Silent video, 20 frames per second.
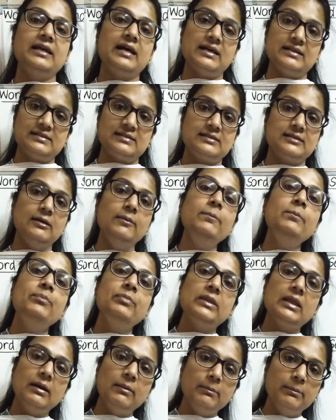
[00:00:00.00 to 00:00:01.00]
has some
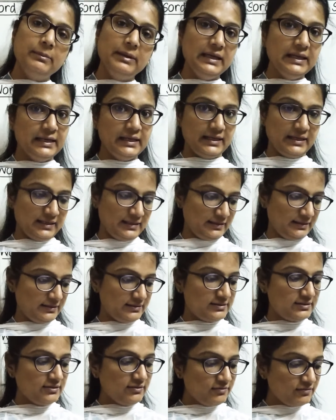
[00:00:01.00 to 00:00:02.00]
meaning in
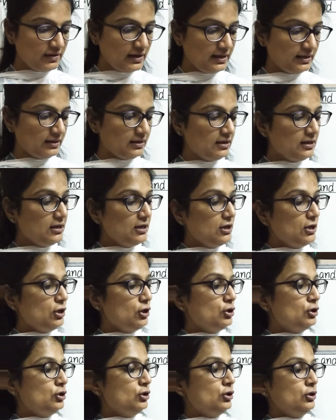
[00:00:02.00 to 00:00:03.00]
it. Fine.
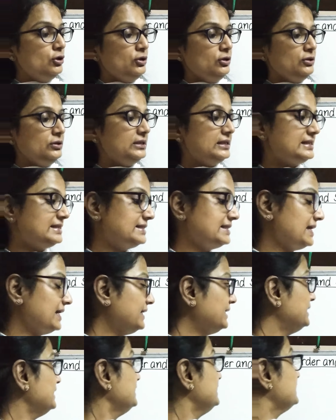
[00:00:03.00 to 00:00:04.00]
The
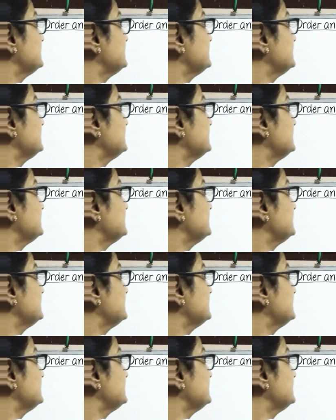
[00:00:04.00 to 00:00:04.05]
second